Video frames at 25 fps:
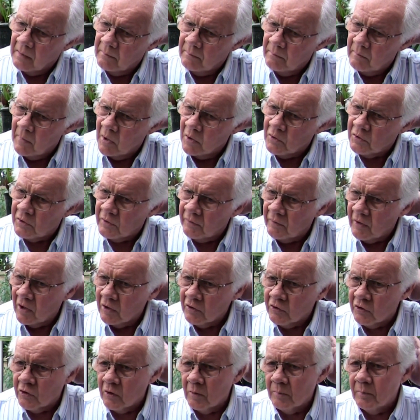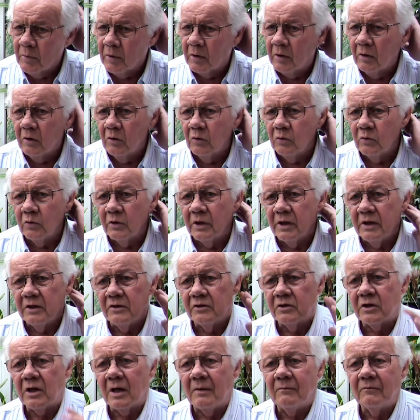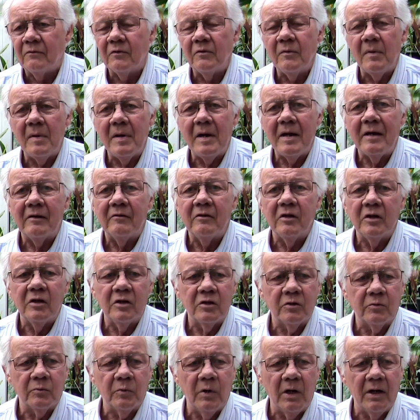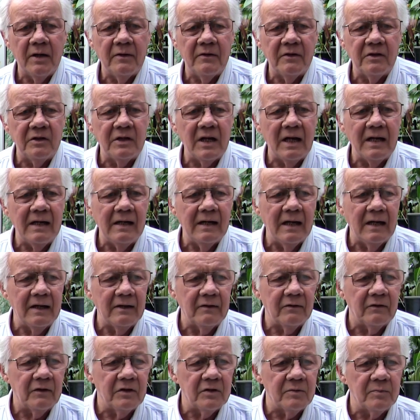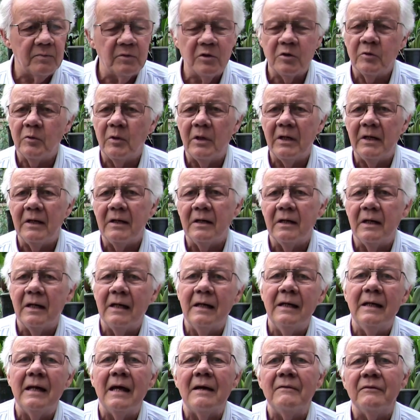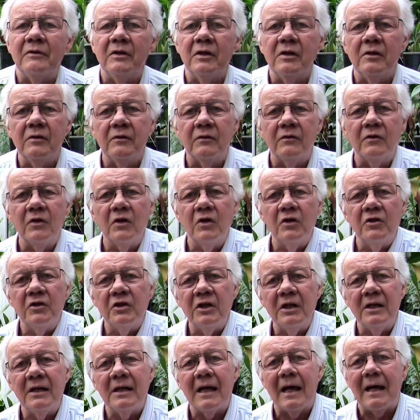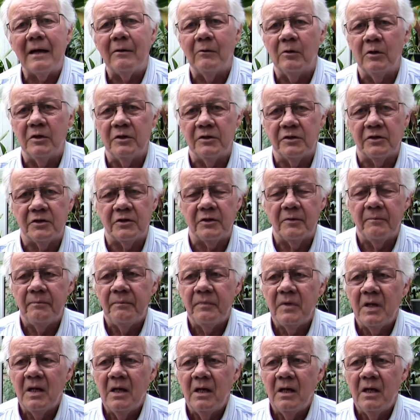Most of our tropical orchids come from areas where the day length is between 11 and 13 hours.